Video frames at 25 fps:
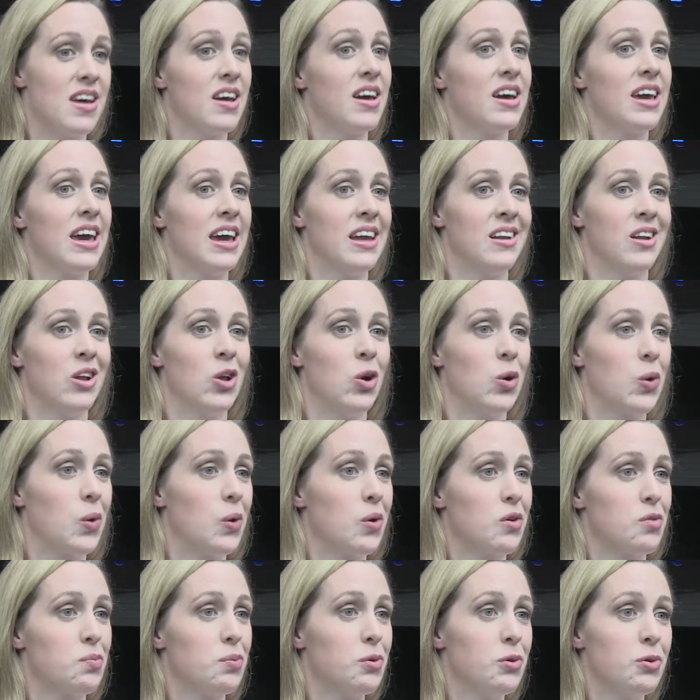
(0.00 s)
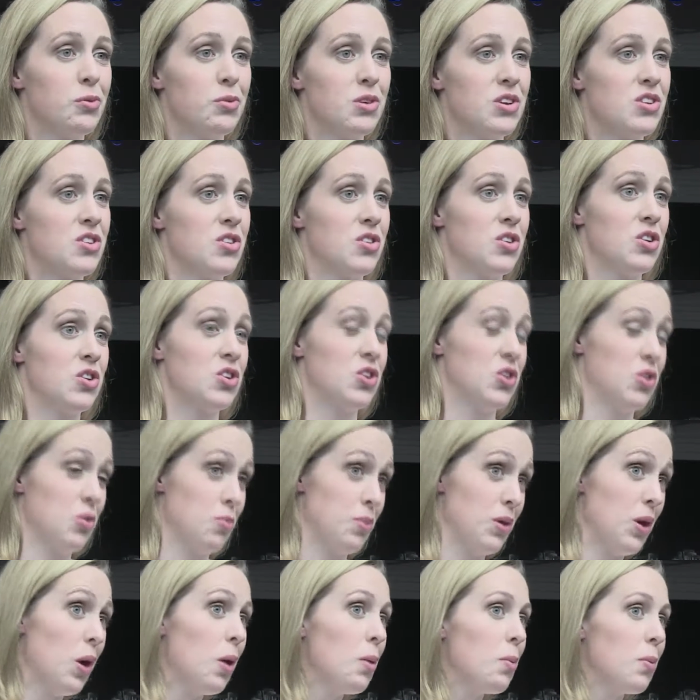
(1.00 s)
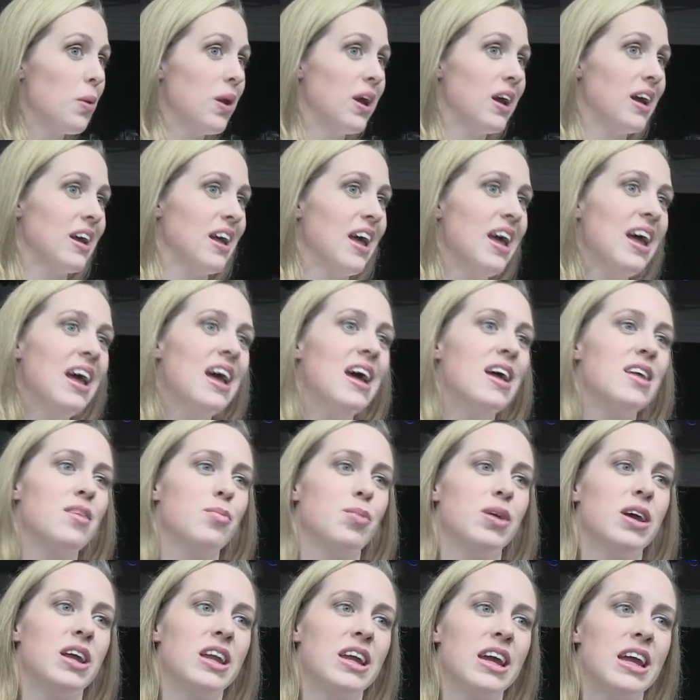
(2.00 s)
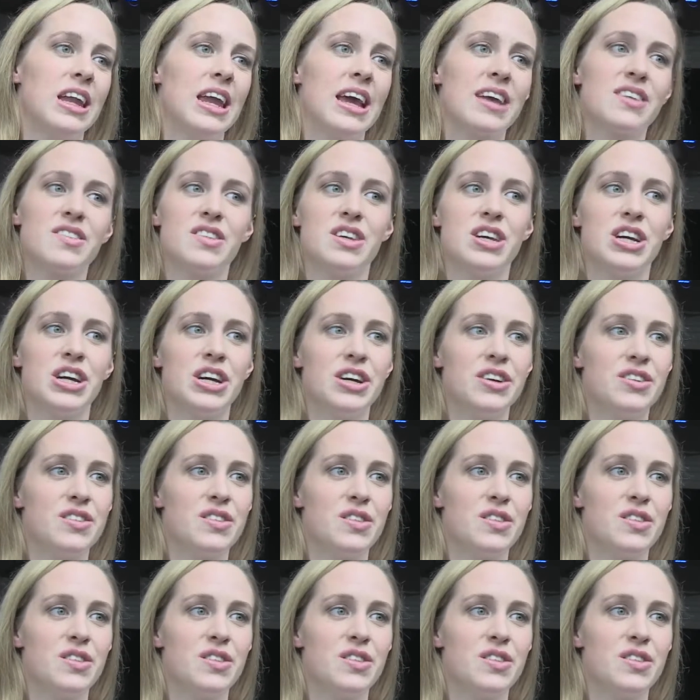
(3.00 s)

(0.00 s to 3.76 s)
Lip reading: getting a long course pool, which should be opening beginning of next year.